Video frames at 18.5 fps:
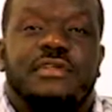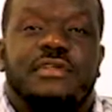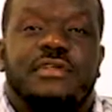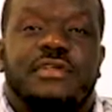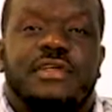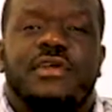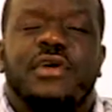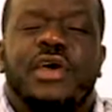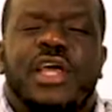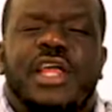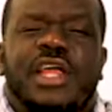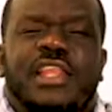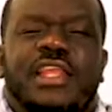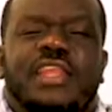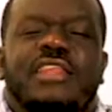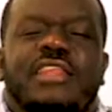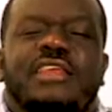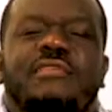Eh, and
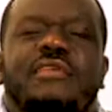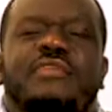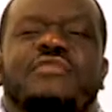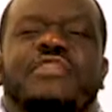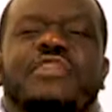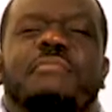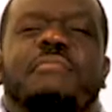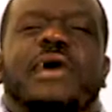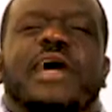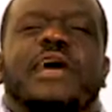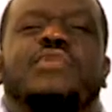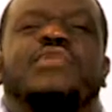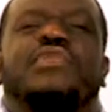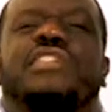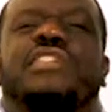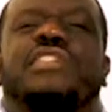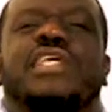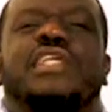then even the bank
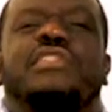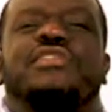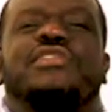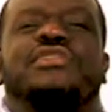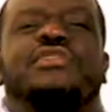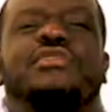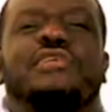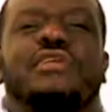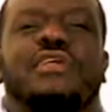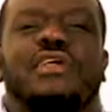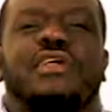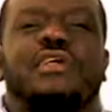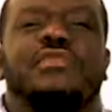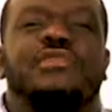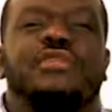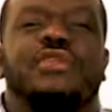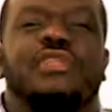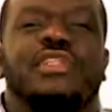will send you, you
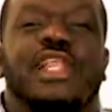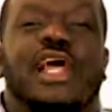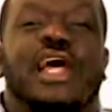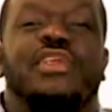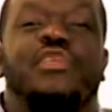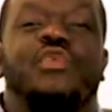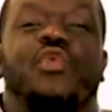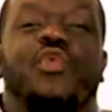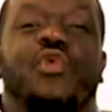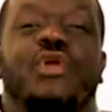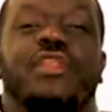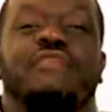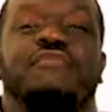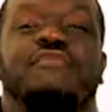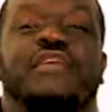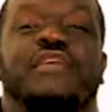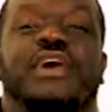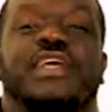know, now you
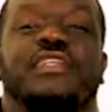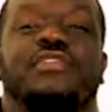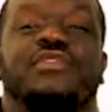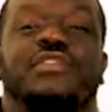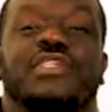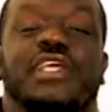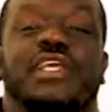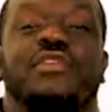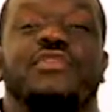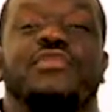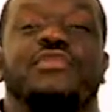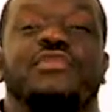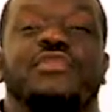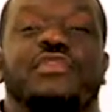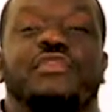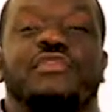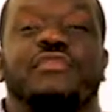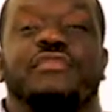qualify to take a
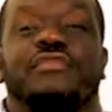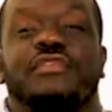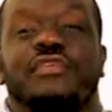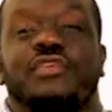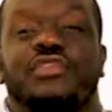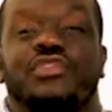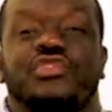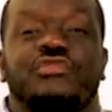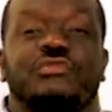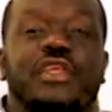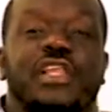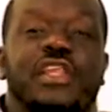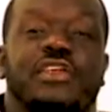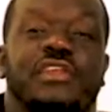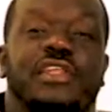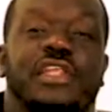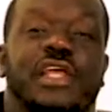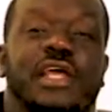loan of 2
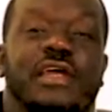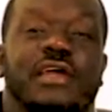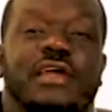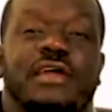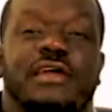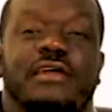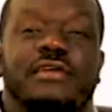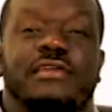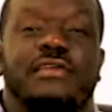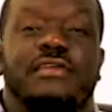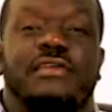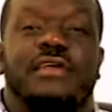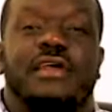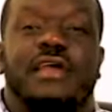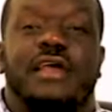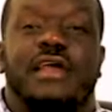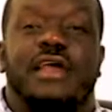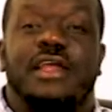million naira.
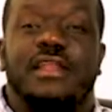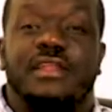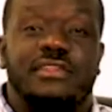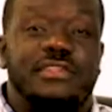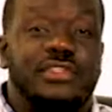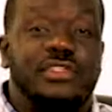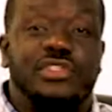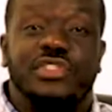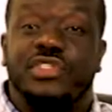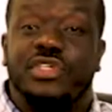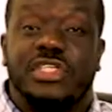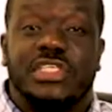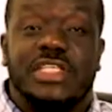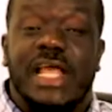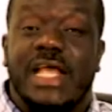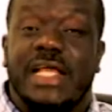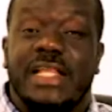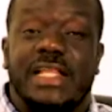And it's
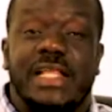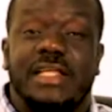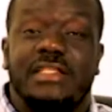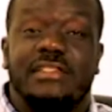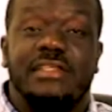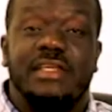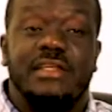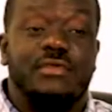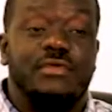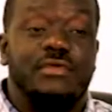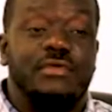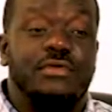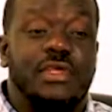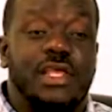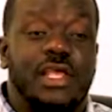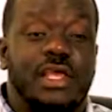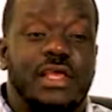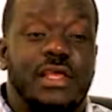just like that, say, oh,
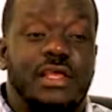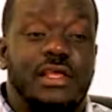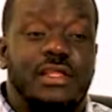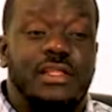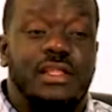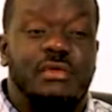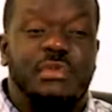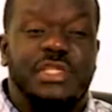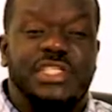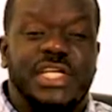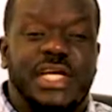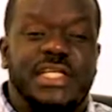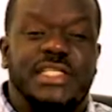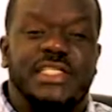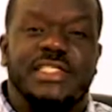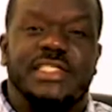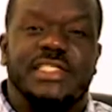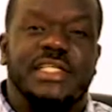okay, let me try
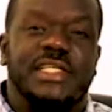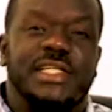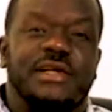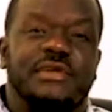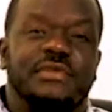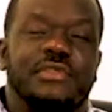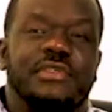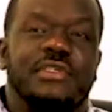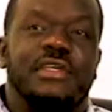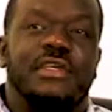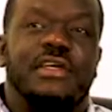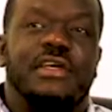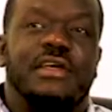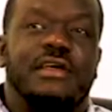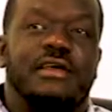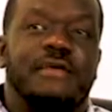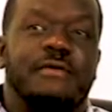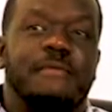this thing out.
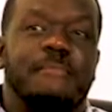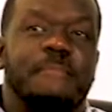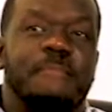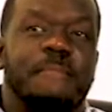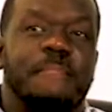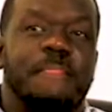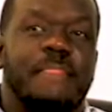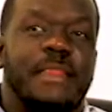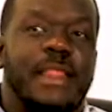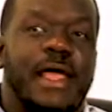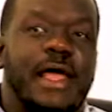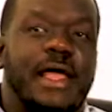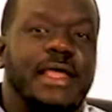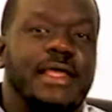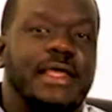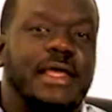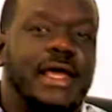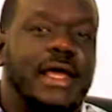Um,
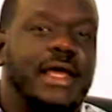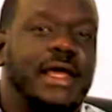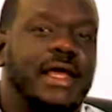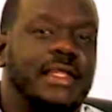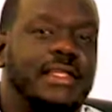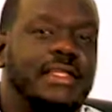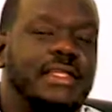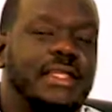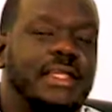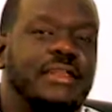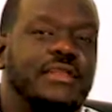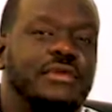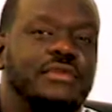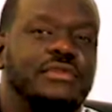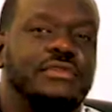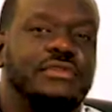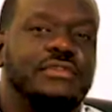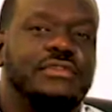I, I, I need a
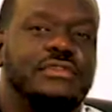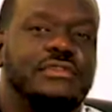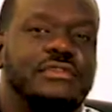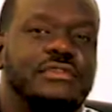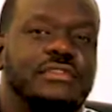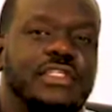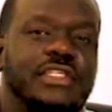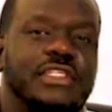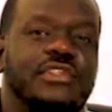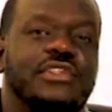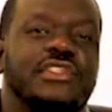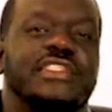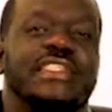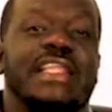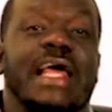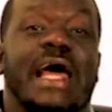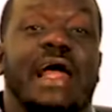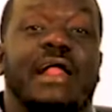loan. So
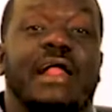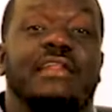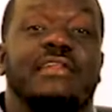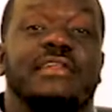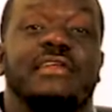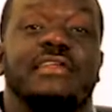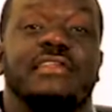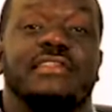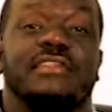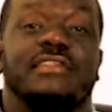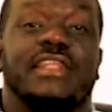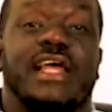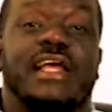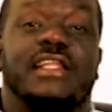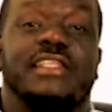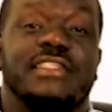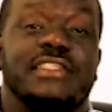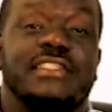just dial
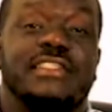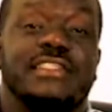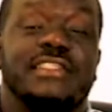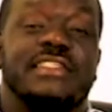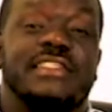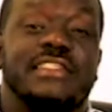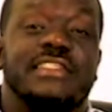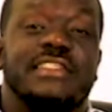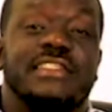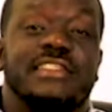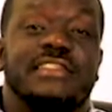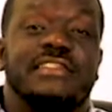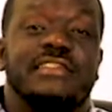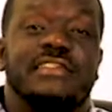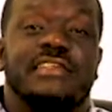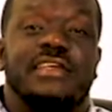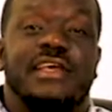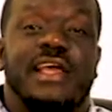star this, this,
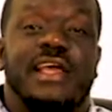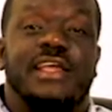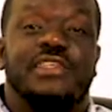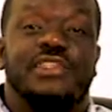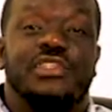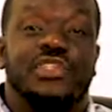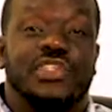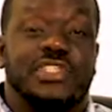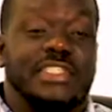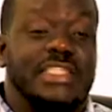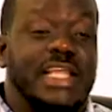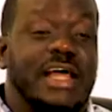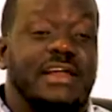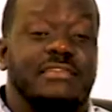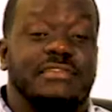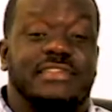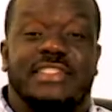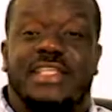this. And you just
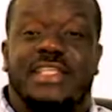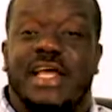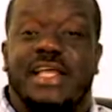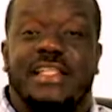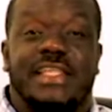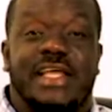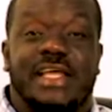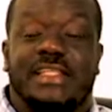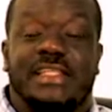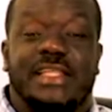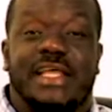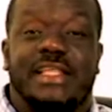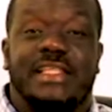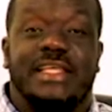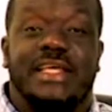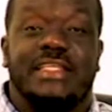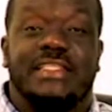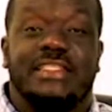dial star that,
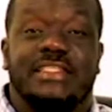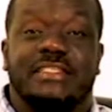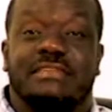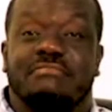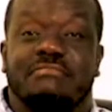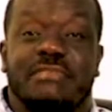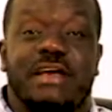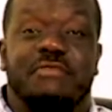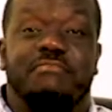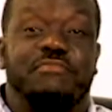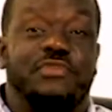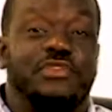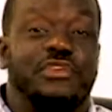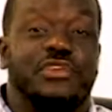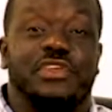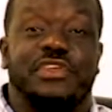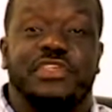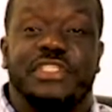that, that, and bam, put
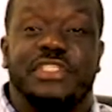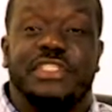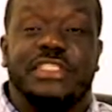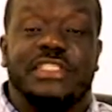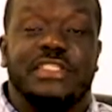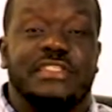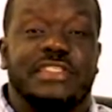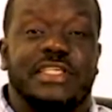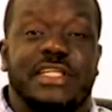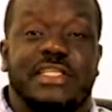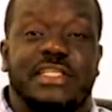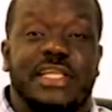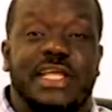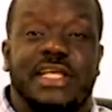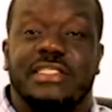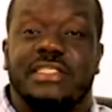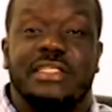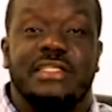all your details and the
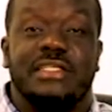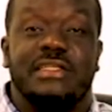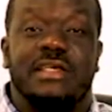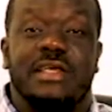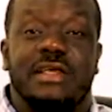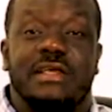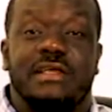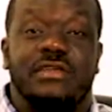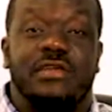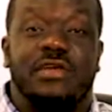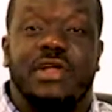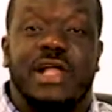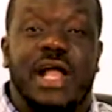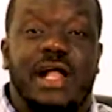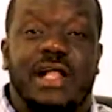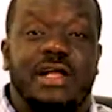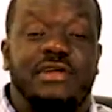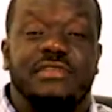next thing, your
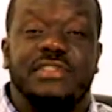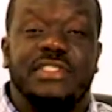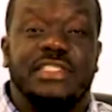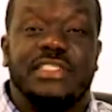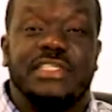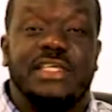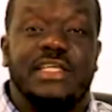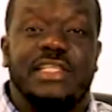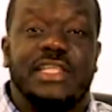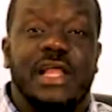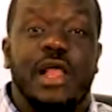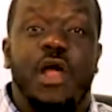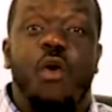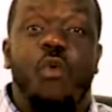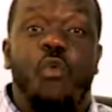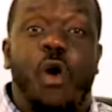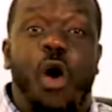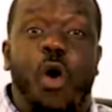account is created.
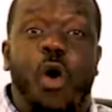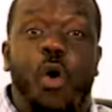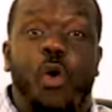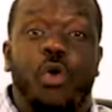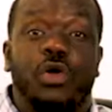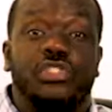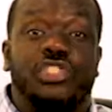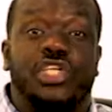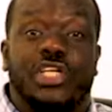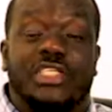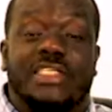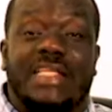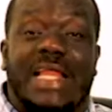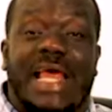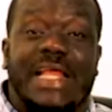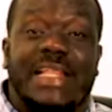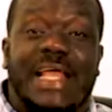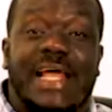Whoa, just
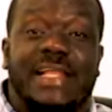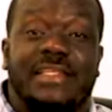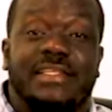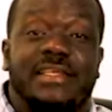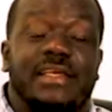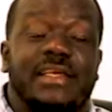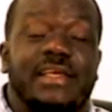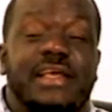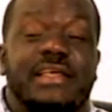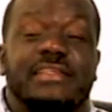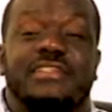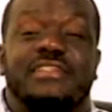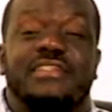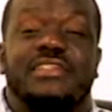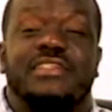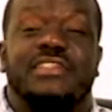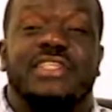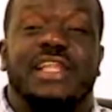like that?
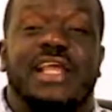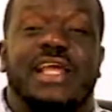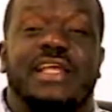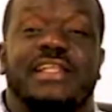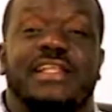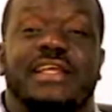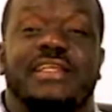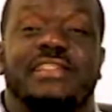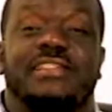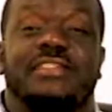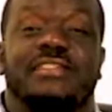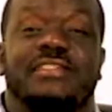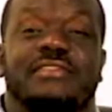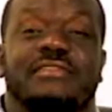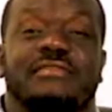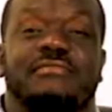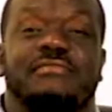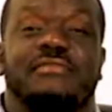Yes, just like that.
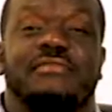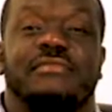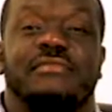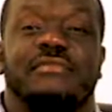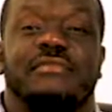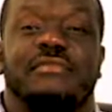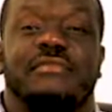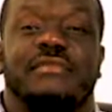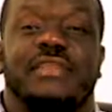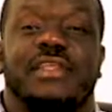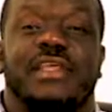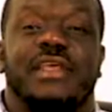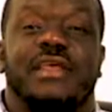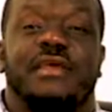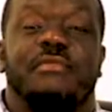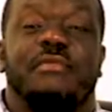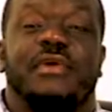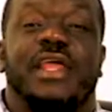
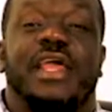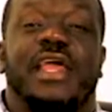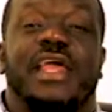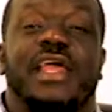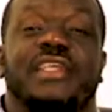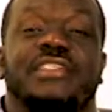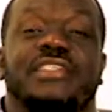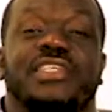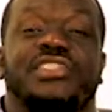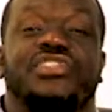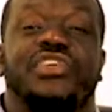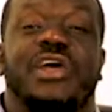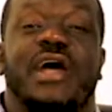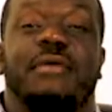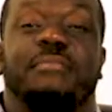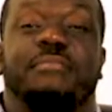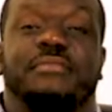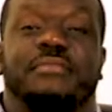But here is a
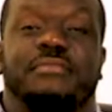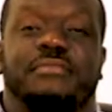trap.